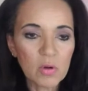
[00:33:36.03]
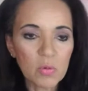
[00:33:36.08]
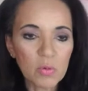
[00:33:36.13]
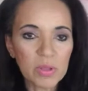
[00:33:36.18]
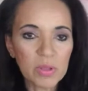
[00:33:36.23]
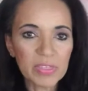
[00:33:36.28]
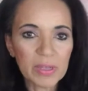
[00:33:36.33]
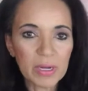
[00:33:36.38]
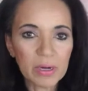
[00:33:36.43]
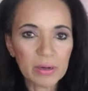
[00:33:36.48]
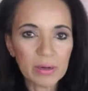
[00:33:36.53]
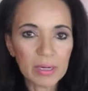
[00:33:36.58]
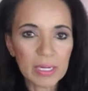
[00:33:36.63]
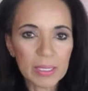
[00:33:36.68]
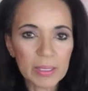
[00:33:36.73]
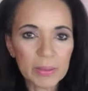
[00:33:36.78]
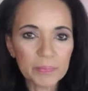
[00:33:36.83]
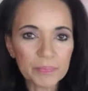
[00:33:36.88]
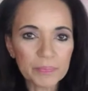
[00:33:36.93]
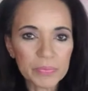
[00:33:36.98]
with our
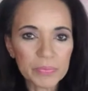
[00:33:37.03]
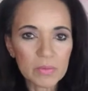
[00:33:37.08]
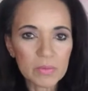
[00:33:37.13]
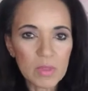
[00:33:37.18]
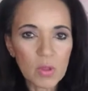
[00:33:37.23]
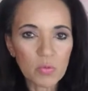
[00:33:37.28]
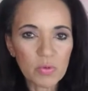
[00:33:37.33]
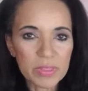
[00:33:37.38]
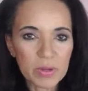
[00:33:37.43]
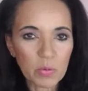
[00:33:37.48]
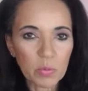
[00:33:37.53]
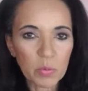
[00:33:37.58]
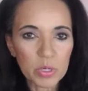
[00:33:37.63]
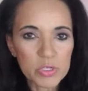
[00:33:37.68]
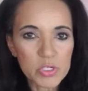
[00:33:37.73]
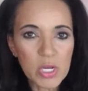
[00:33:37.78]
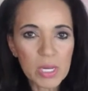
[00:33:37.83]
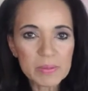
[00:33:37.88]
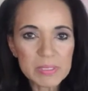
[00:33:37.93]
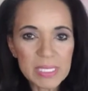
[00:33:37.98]

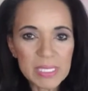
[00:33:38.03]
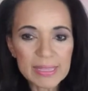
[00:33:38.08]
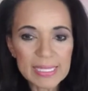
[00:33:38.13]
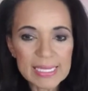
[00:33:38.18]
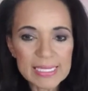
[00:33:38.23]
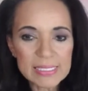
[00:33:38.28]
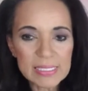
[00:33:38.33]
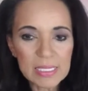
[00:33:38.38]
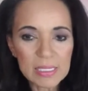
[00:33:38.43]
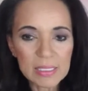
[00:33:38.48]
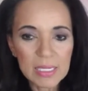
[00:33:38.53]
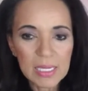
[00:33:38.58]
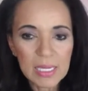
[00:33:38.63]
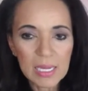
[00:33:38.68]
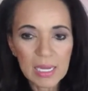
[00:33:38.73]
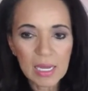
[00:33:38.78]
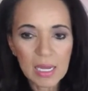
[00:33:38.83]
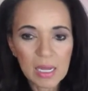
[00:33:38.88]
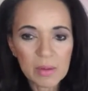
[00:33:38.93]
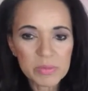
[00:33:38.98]
workshops and things.
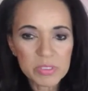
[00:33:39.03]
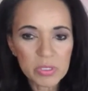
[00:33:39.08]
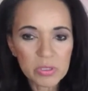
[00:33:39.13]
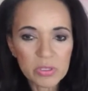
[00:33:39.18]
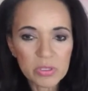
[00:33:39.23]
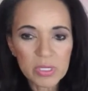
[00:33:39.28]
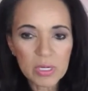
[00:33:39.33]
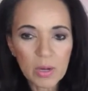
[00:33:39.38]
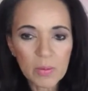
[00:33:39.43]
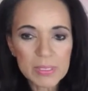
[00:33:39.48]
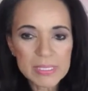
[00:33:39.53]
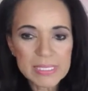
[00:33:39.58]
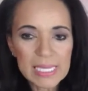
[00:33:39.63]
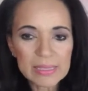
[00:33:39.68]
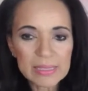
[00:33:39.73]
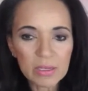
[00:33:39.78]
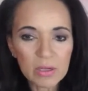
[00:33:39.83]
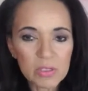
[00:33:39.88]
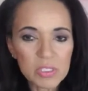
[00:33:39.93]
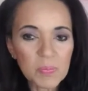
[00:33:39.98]
And so you can always get
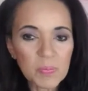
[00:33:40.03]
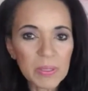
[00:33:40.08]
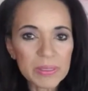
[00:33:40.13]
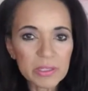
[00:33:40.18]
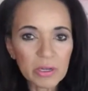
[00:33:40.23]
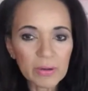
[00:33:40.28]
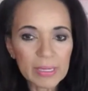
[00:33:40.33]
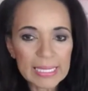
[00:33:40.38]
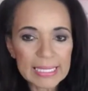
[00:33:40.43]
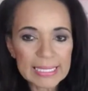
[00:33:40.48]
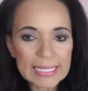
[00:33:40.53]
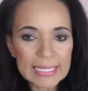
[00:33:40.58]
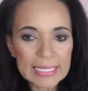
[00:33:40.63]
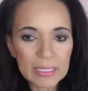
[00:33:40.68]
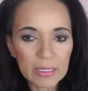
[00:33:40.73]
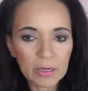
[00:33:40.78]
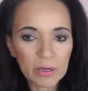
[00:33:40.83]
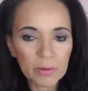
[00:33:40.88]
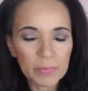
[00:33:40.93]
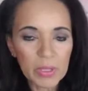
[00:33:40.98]
those, but they're in
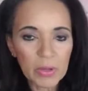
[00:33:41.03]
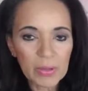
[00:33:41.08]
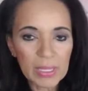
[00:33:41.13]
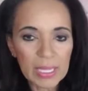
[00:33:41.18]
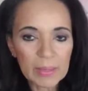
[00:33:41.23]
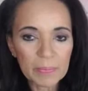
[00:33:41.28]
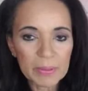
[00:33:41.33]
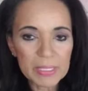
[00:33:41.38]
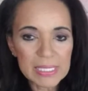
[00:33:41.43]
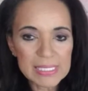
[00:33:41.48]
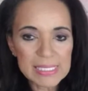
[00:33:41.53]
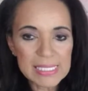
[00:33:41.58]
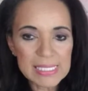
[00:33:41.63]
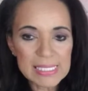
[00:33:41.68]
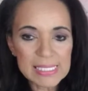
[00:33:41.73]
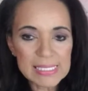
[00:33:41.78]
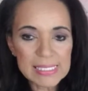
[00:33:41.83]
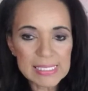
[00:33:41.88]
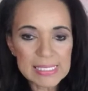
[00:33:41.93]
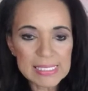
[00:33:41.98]
here, okay? Because
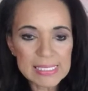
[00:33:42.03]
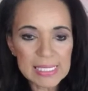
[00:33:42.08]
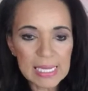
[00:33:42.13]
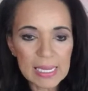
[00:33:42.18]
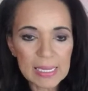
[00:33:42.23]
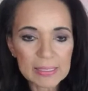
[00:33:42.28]
this is